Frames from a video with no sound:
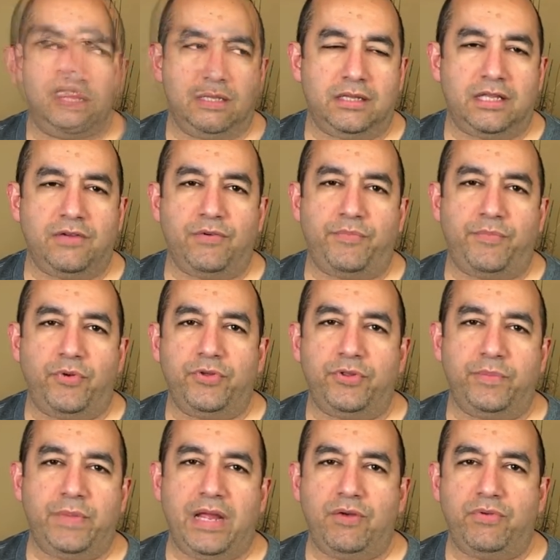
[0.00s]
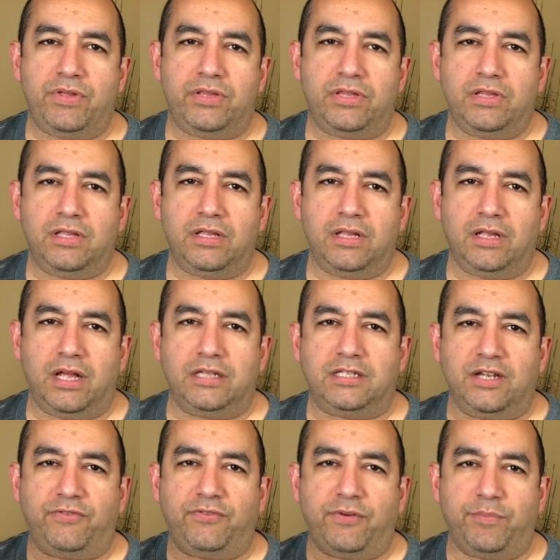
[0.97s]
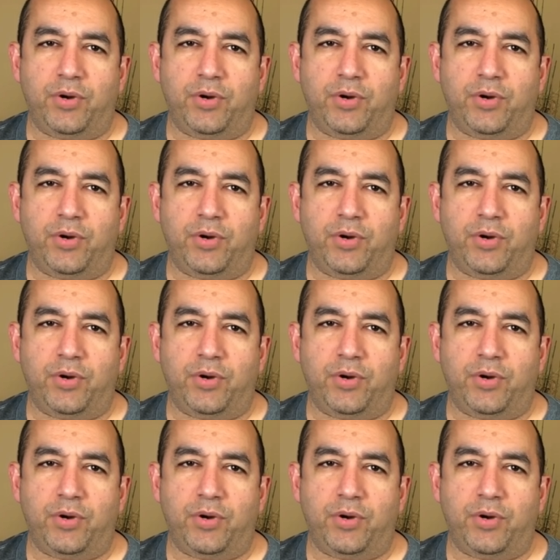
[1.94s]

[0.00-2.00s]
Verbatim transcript: They were both made with a different